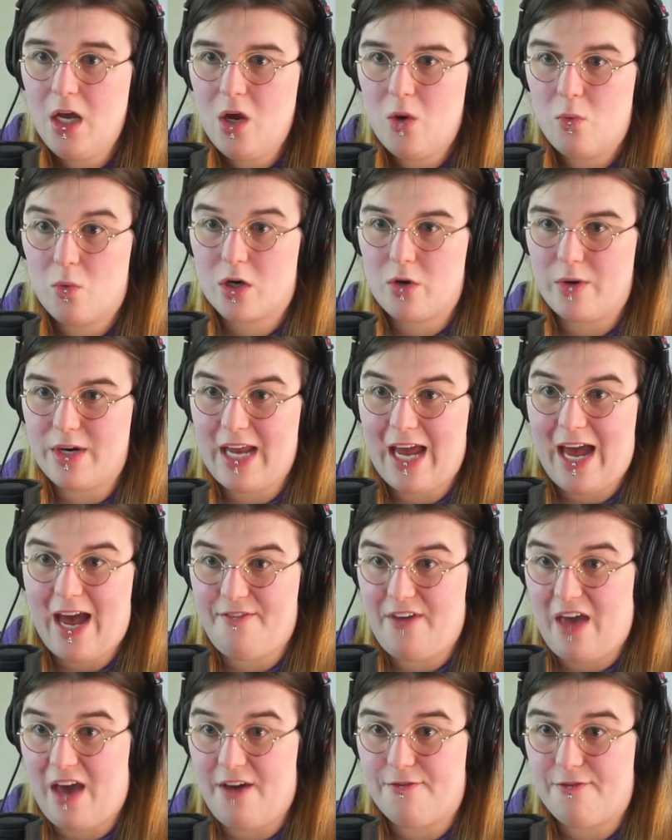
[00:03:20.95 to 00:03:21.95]
we're going to have
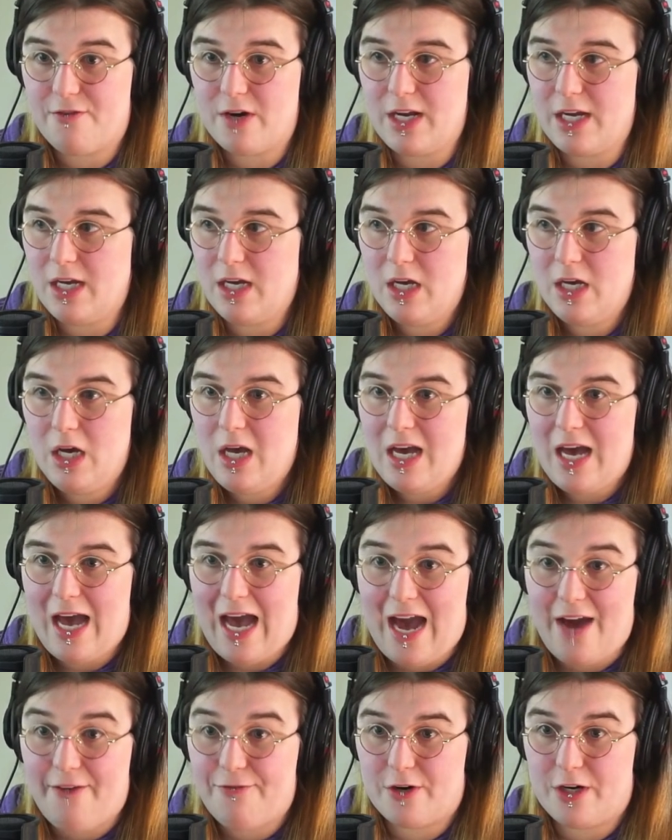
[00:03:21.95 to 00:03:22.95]
every
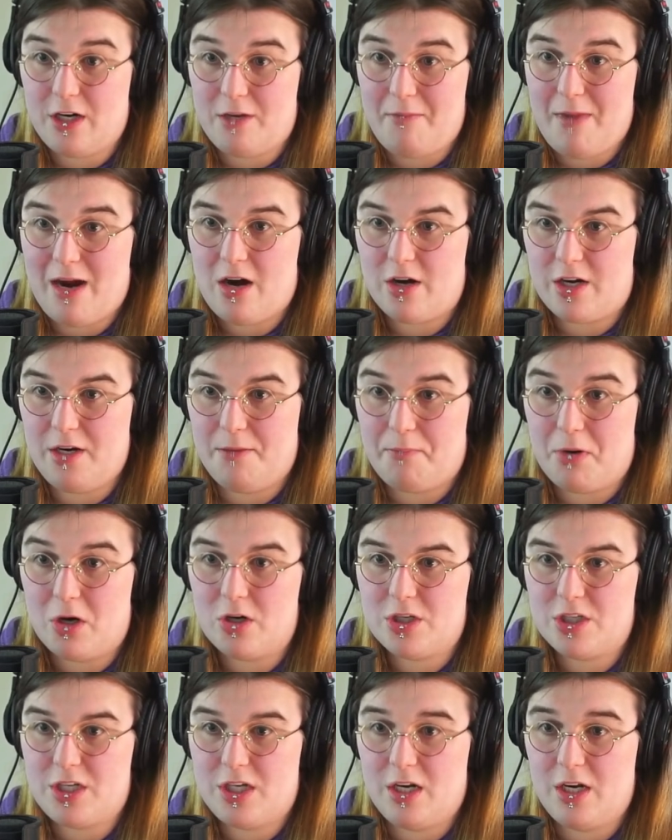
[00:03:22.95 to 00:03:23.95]
African American
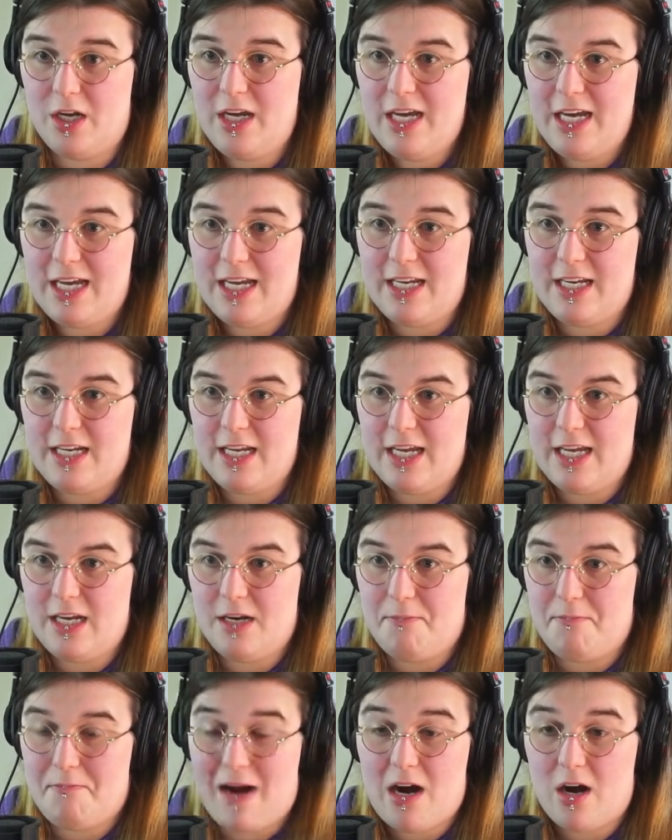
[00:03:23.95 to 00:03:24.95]
person in in
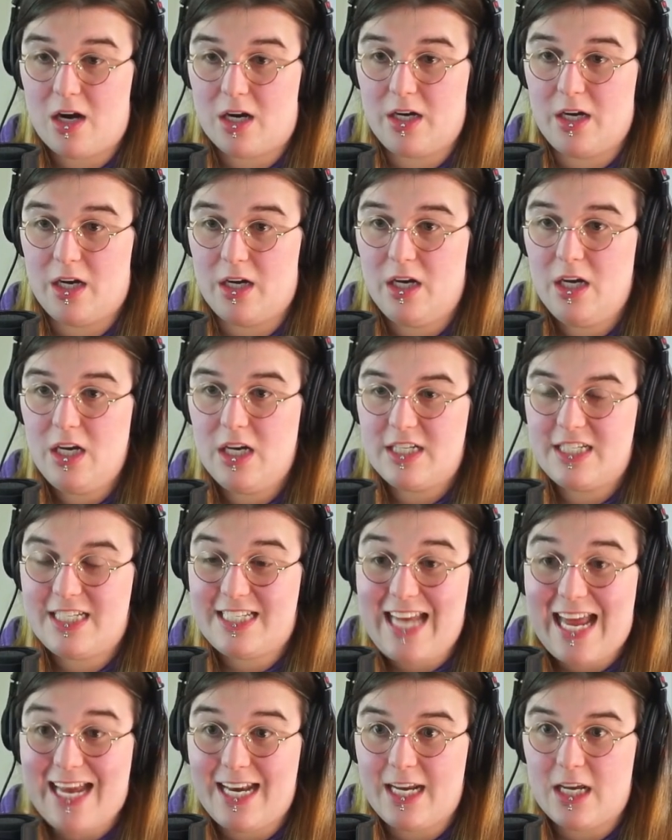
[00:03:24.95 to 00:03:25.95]
America
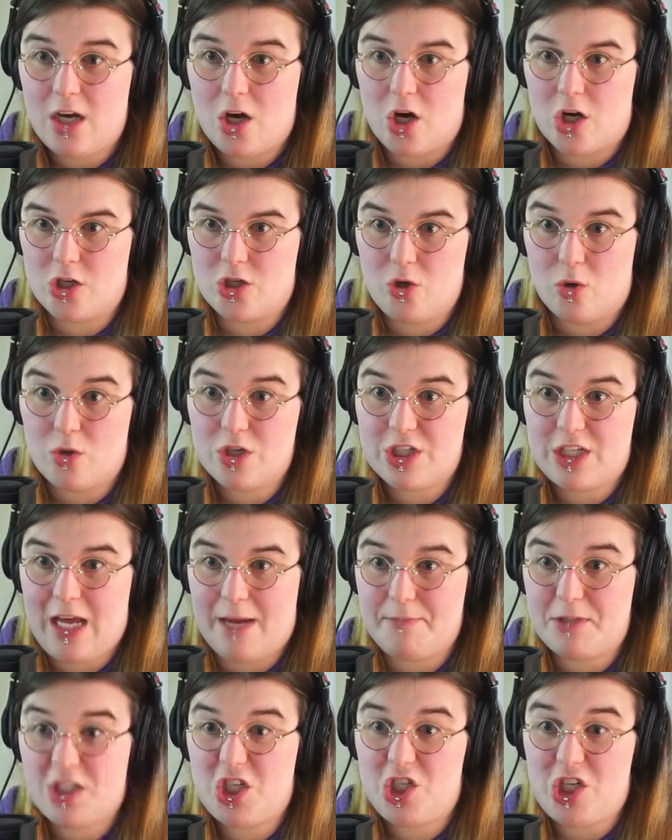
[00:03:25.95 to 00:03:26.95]
standing on our
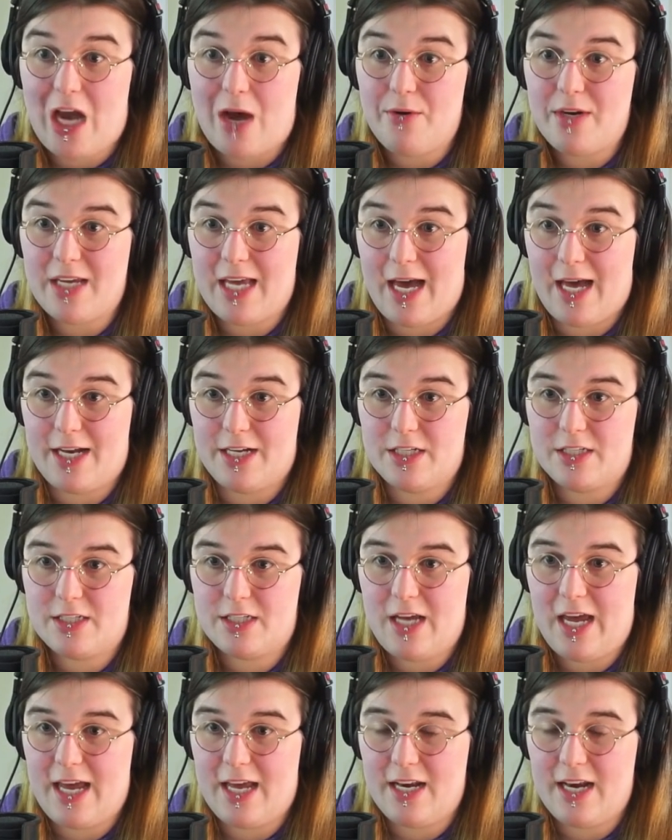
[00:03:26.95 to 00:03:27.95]
doorsteps shouting at us
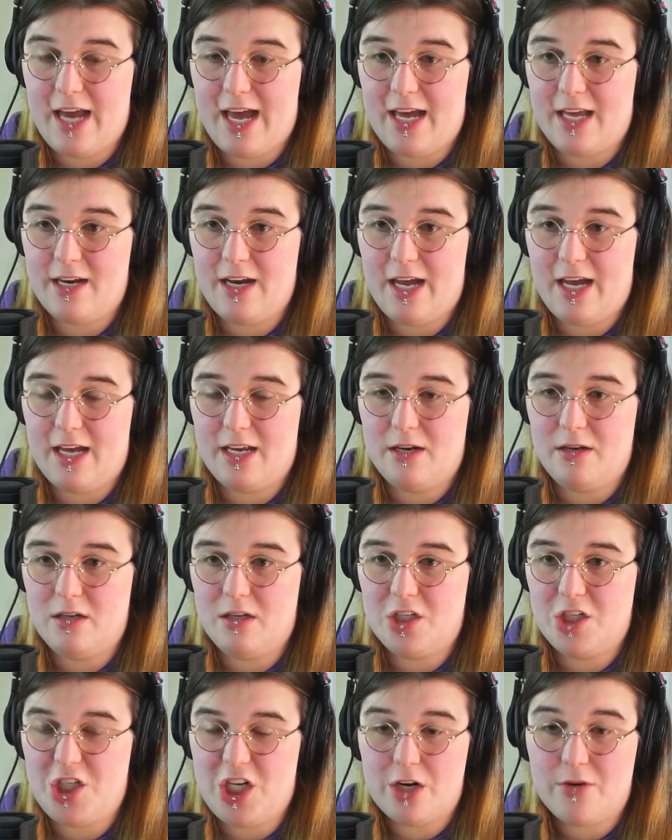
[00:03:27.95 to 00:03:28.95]
and and and
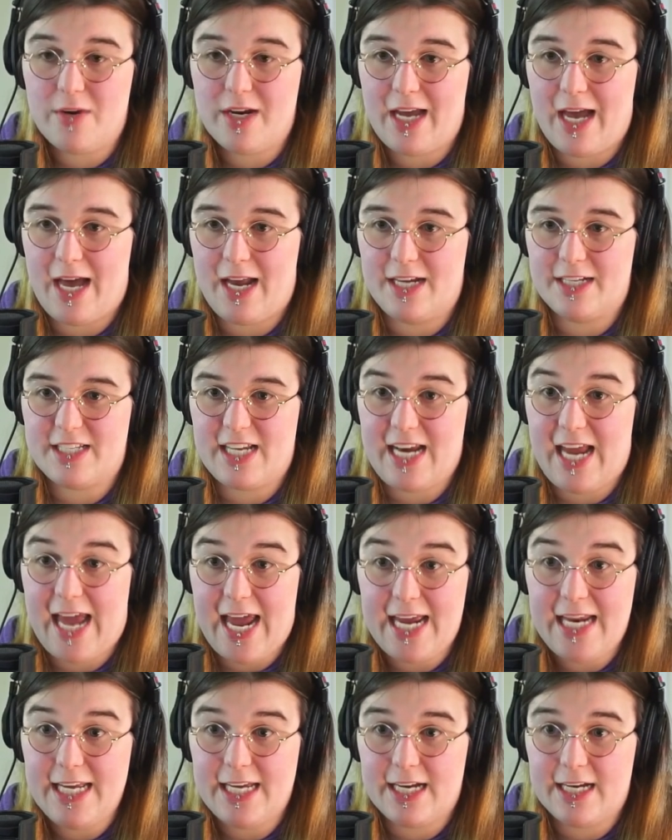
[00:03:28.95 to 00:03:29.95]
jeering at us and
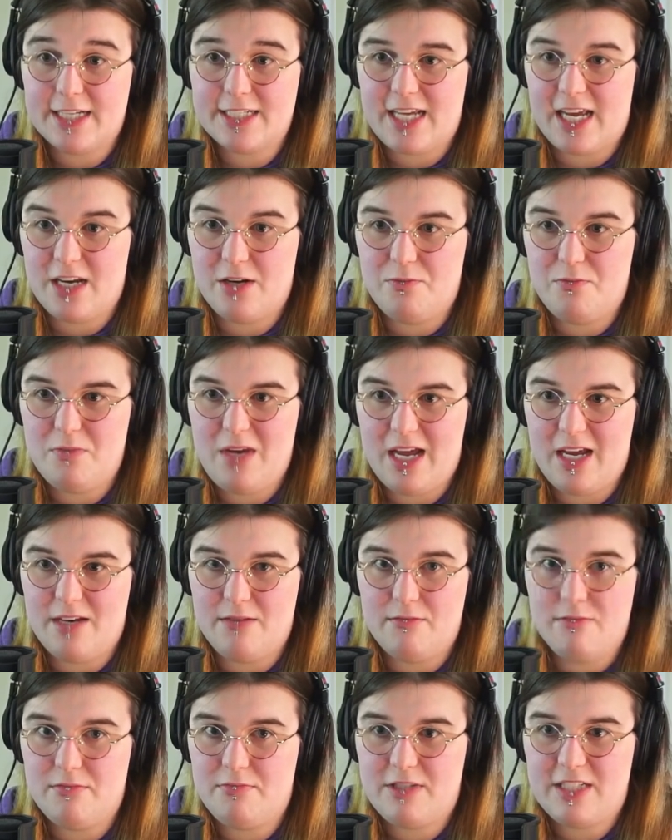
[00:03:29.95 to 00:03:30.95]
hating us and
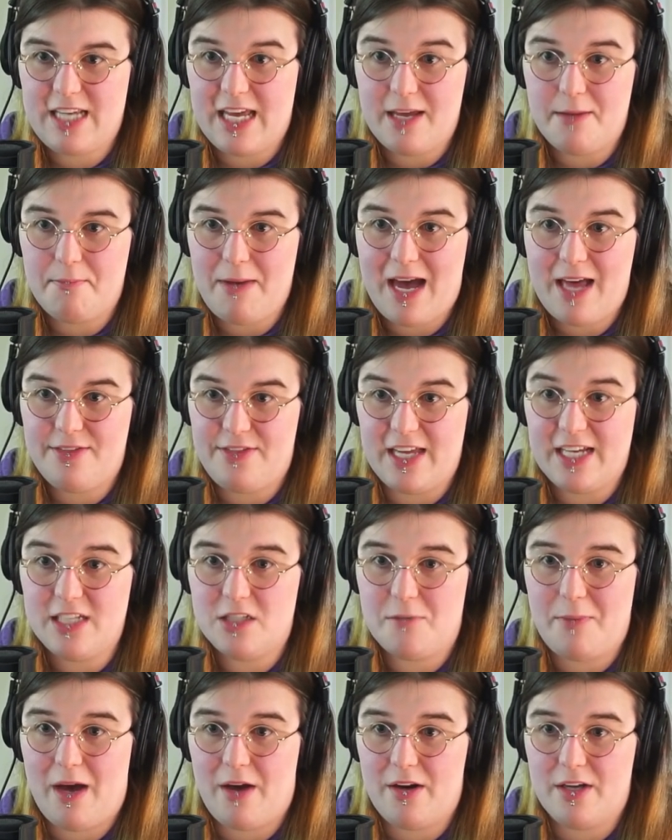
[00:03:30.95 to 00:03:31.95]
and saying bad things
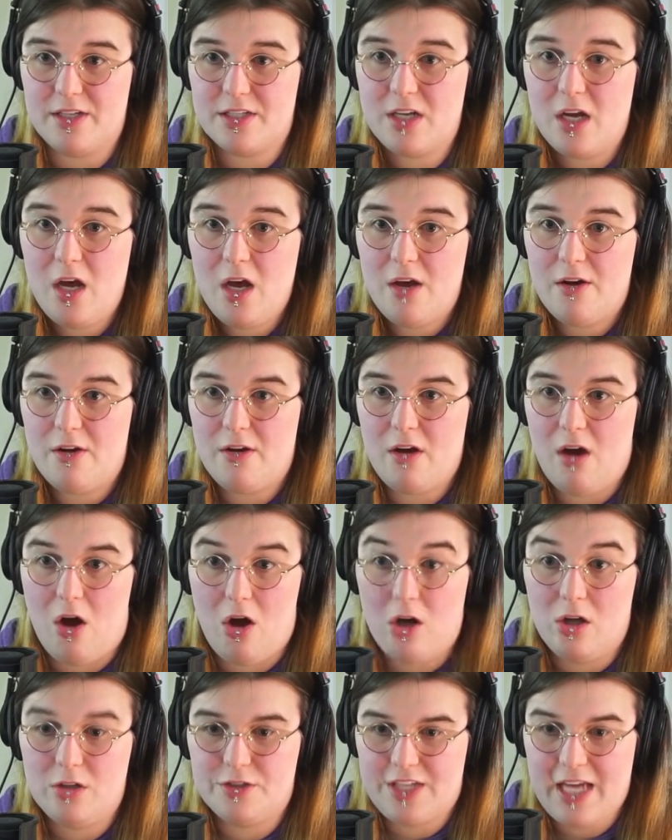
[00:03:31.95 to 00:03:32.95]
about us
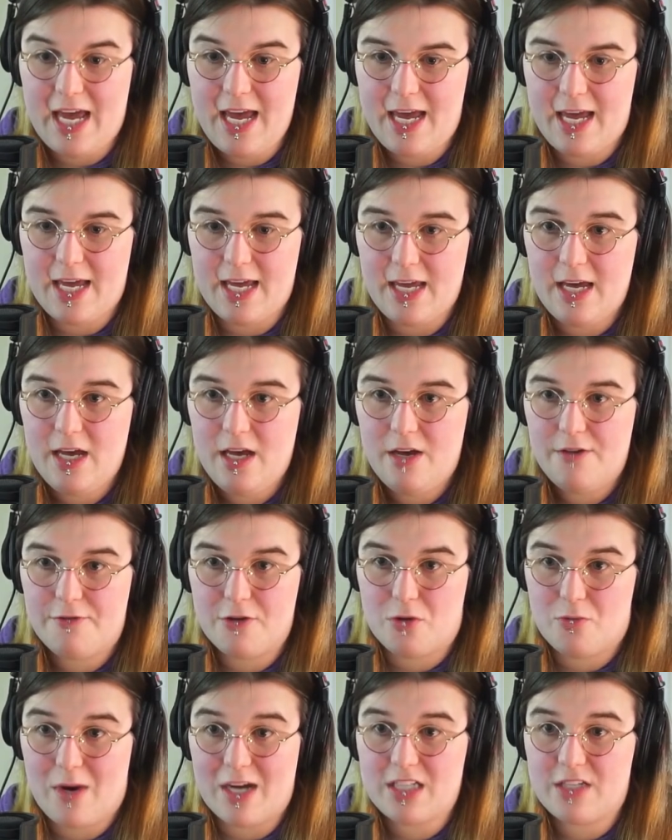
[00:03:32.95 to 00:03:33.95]
all day for
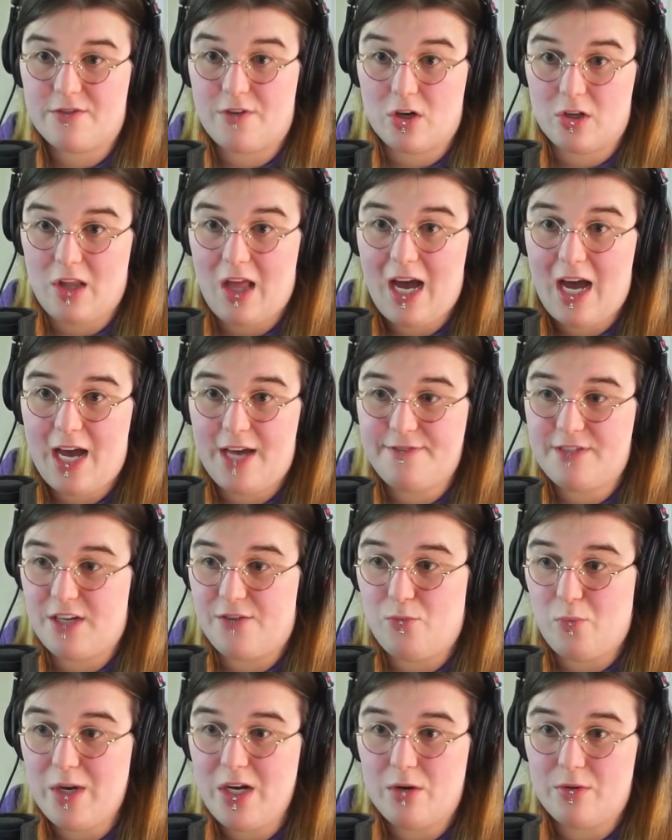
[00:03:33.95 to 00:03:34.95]
the rest of our lives
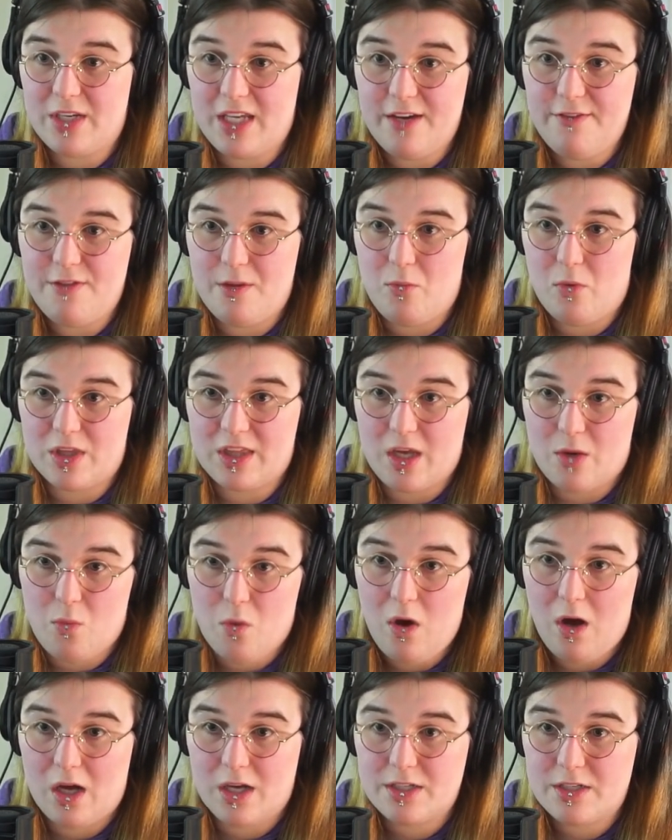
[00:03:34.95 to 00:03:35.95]
if we don't give them what they
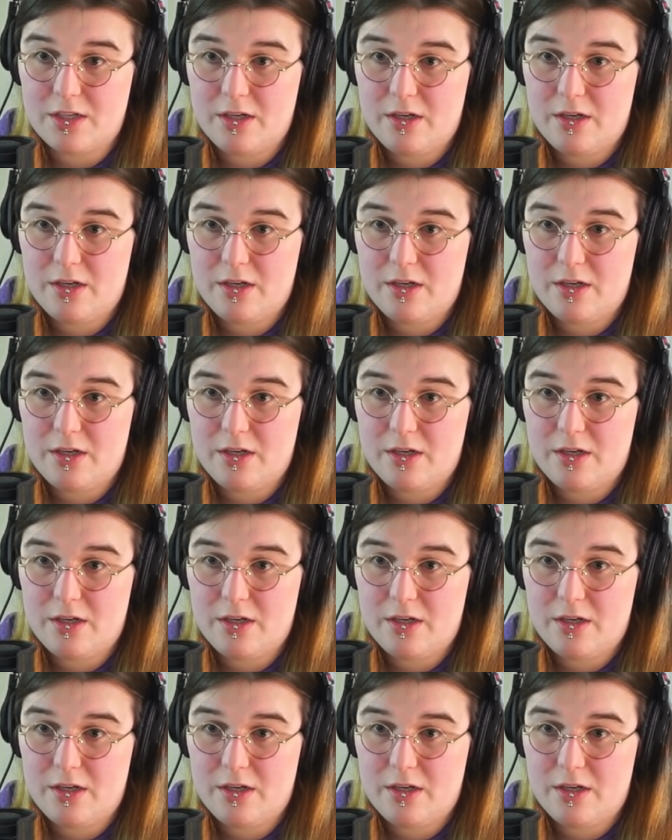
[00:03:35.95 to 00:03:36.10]
want.